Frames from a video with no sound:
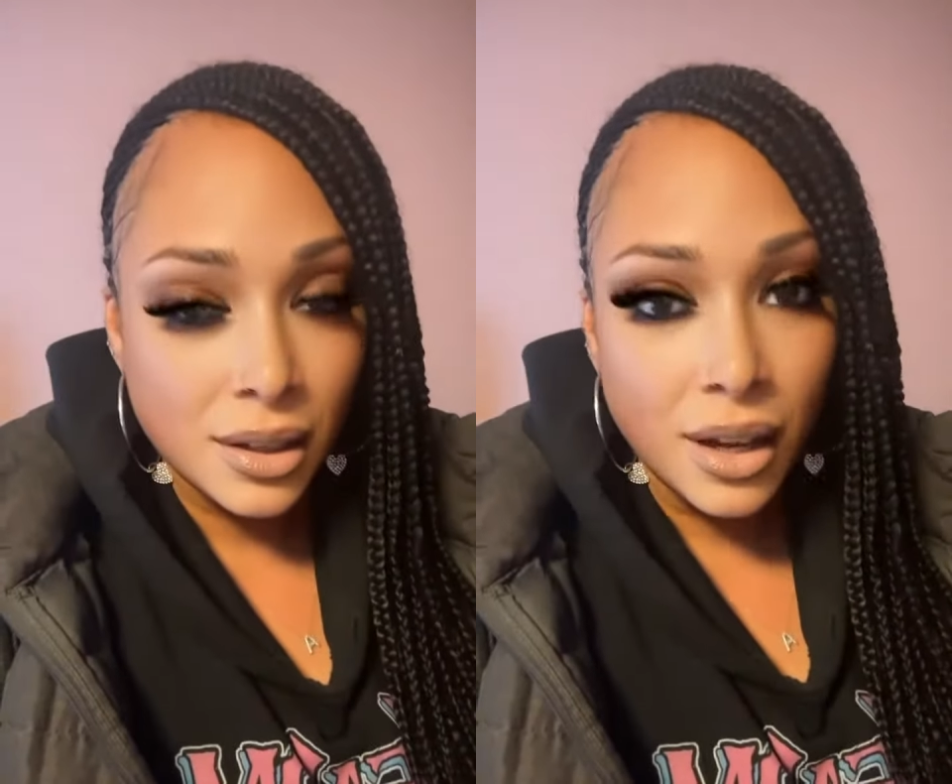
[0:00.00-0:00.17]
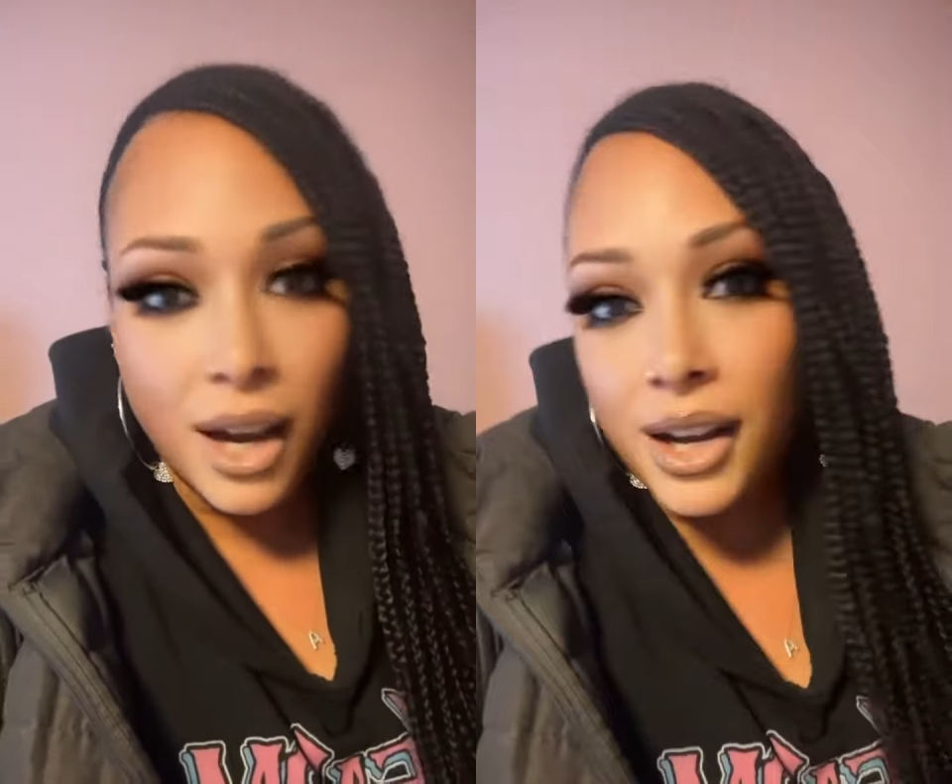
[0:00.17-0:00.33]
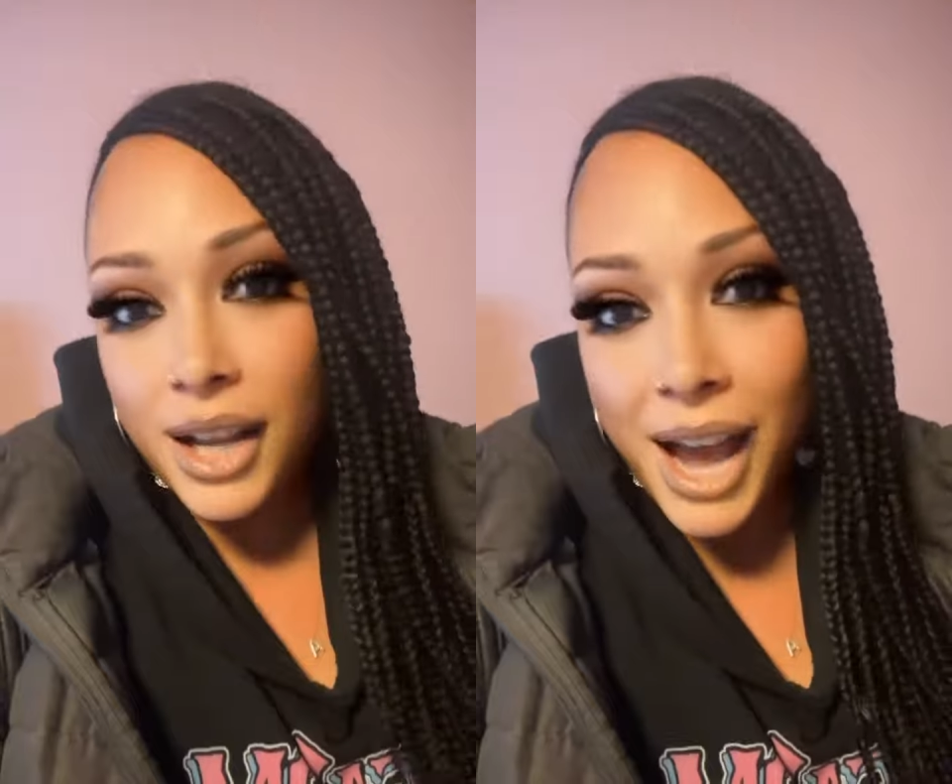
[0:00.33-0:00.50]

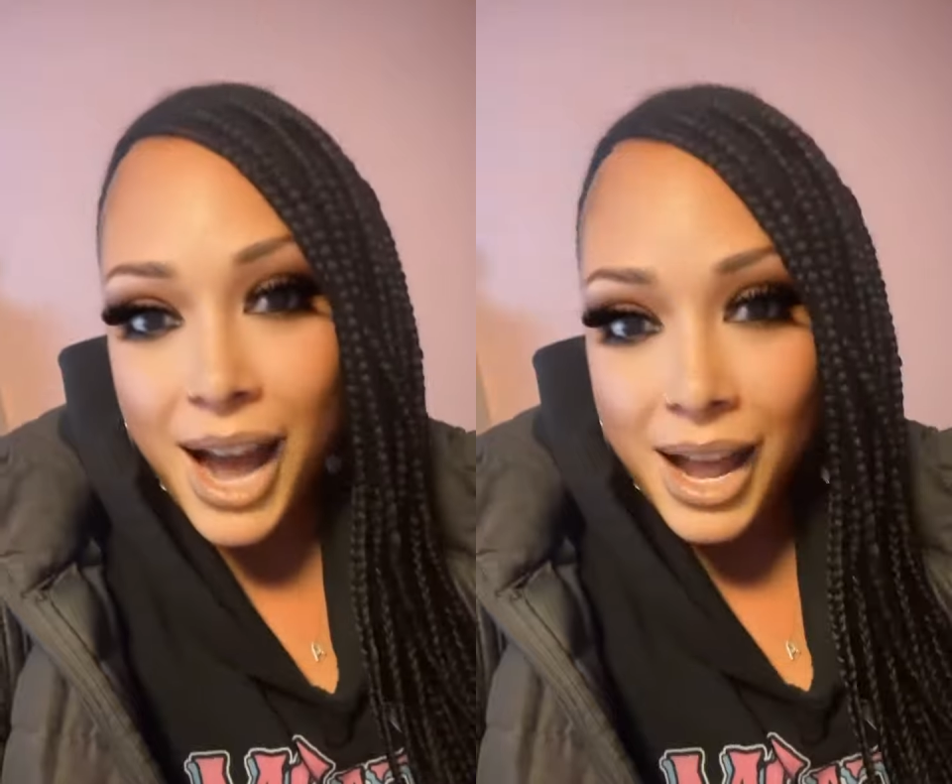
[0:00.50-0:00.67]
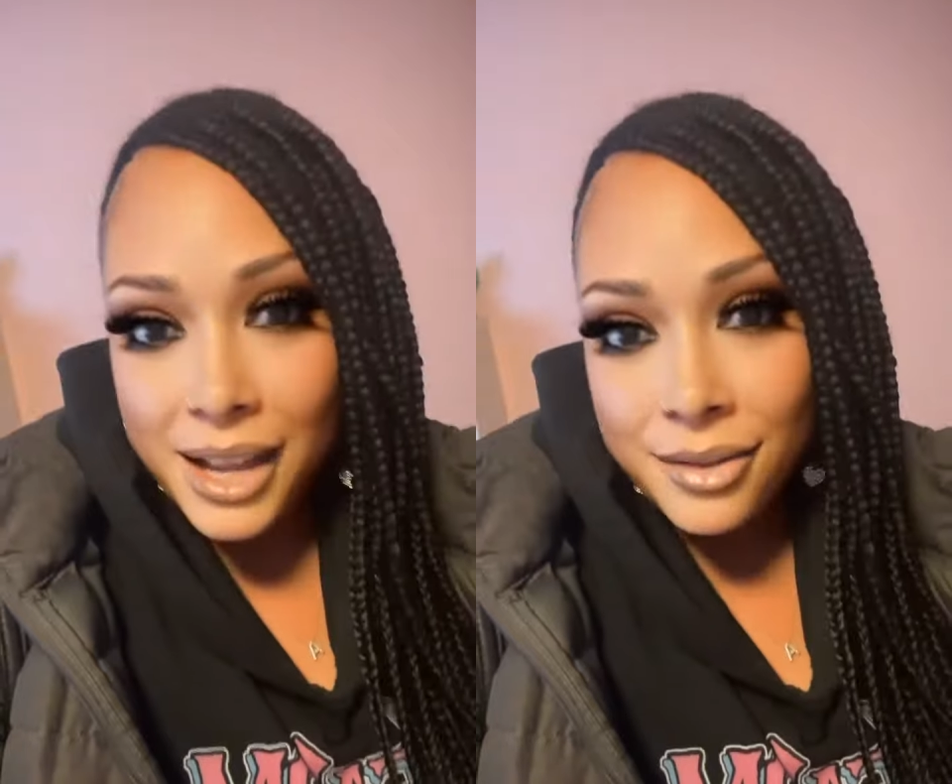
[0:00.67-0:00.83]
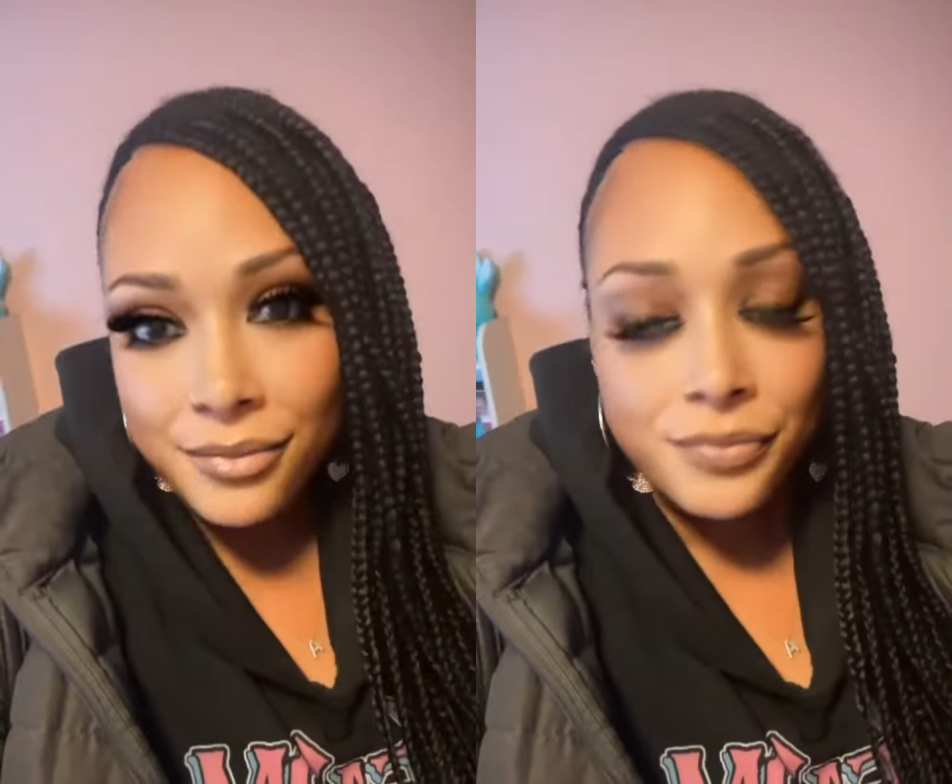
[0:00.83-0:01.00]
a
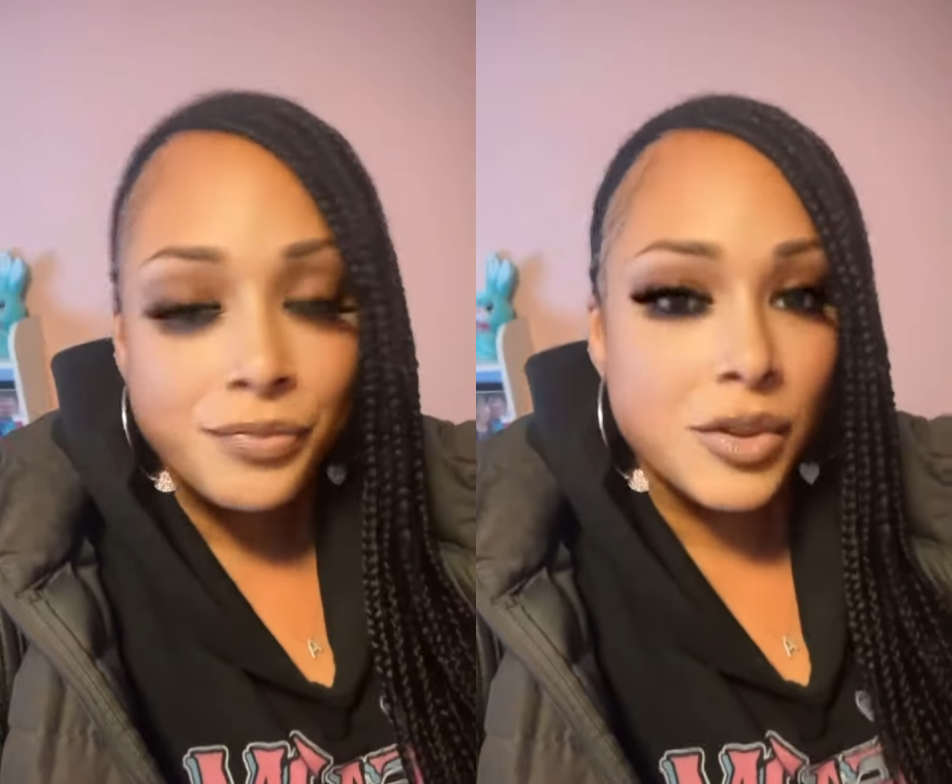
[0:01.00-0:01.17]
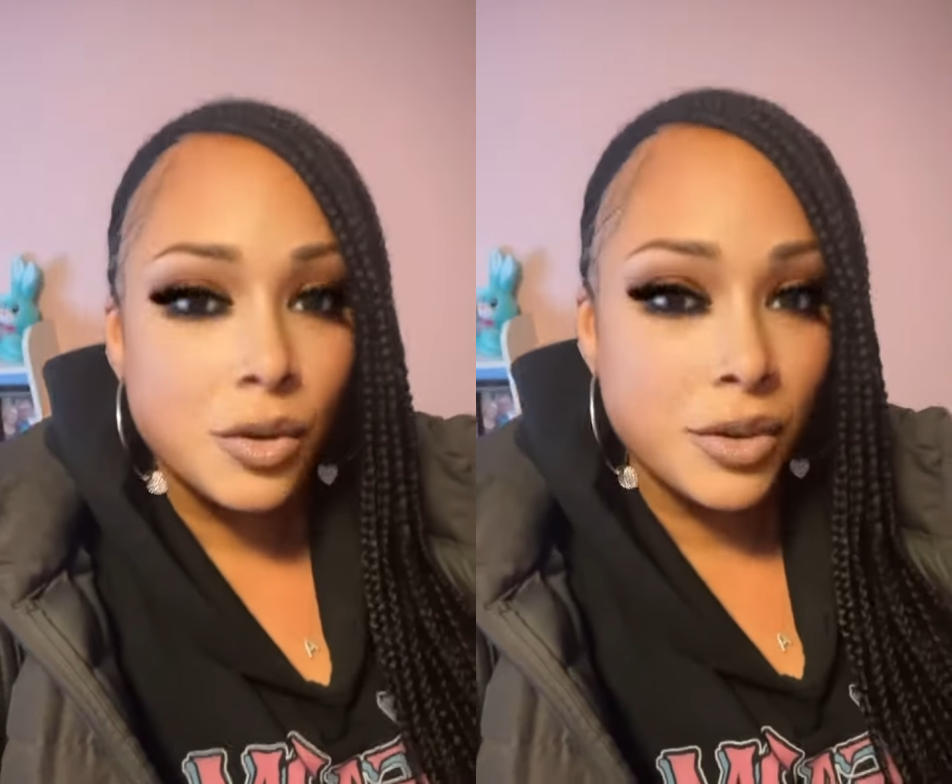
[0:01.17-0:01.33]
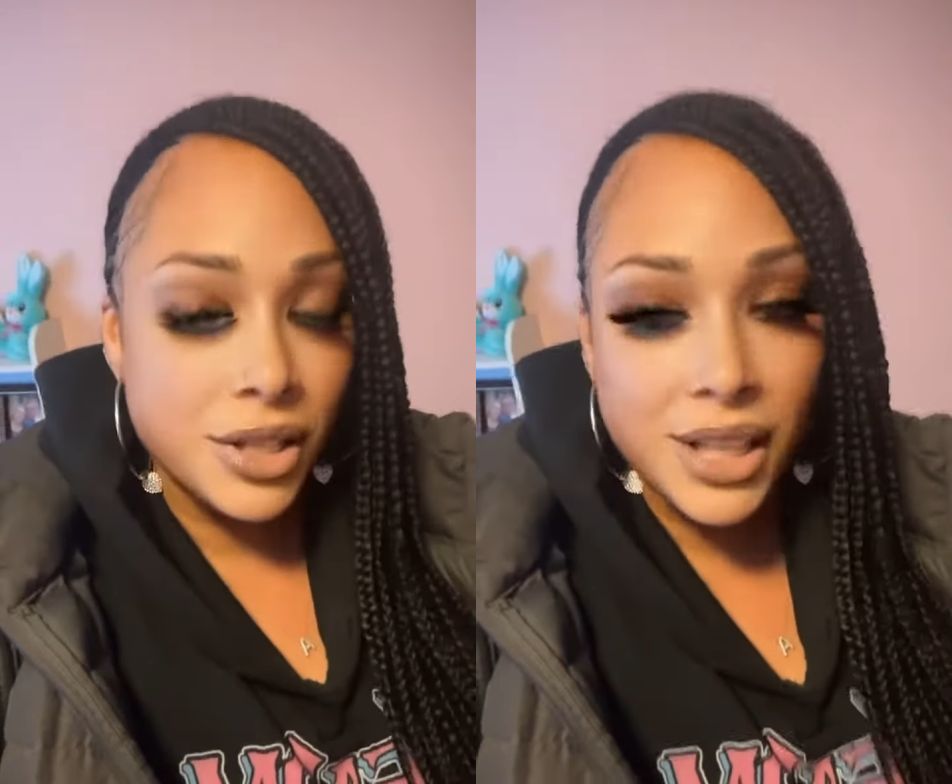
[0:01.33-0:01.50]
guy, we